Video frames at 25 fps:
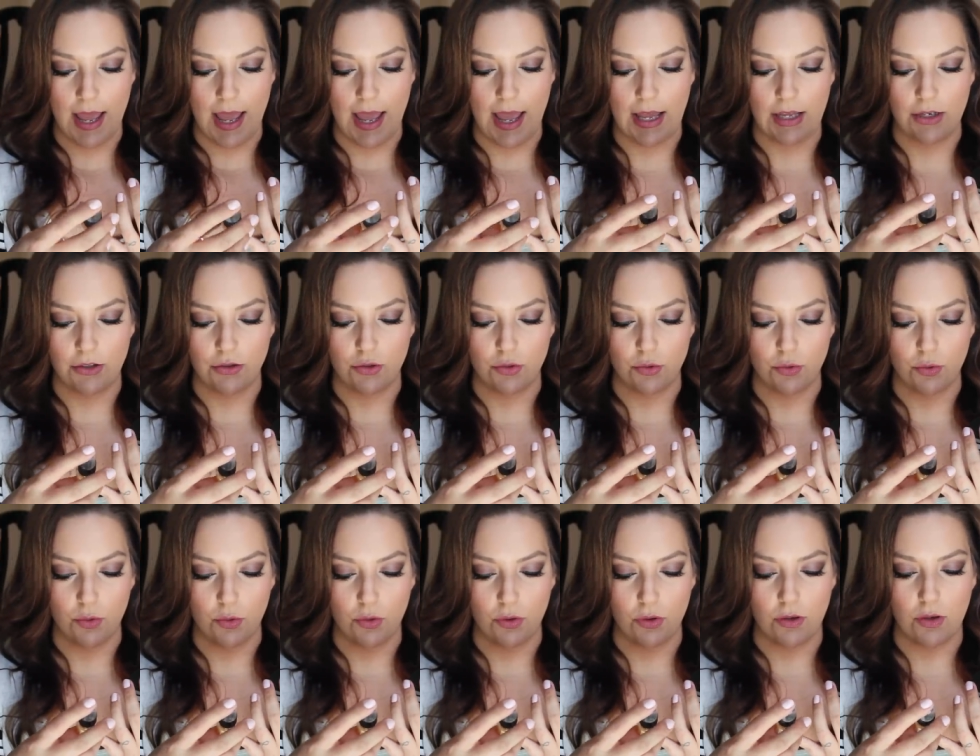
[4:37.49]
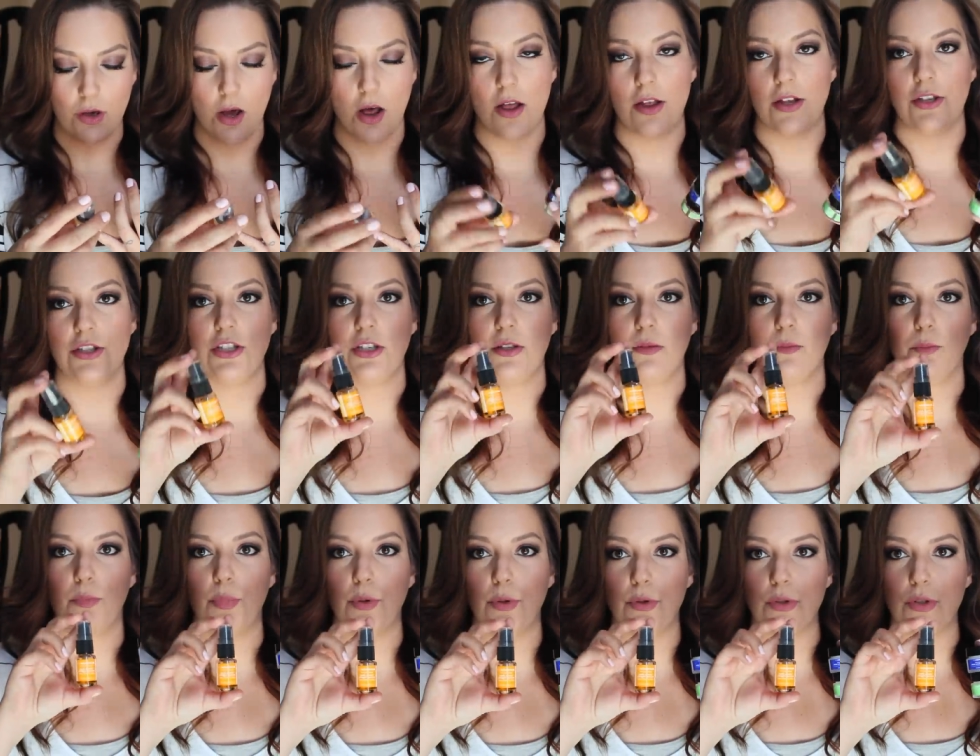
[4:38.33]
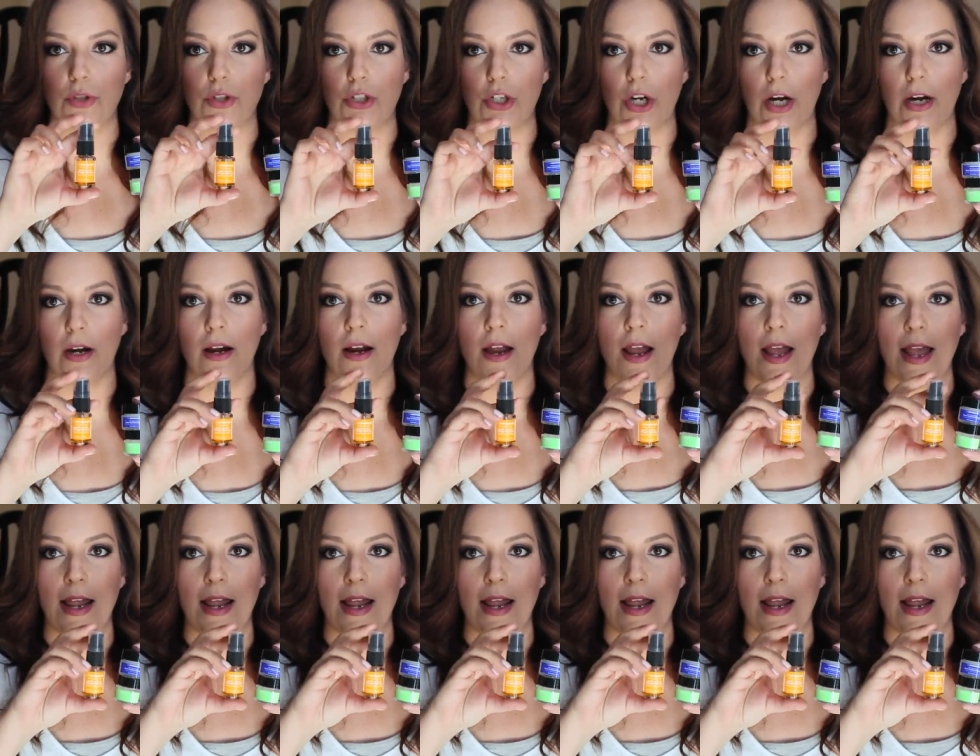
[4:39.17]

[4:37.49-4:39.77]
and truth collagen booster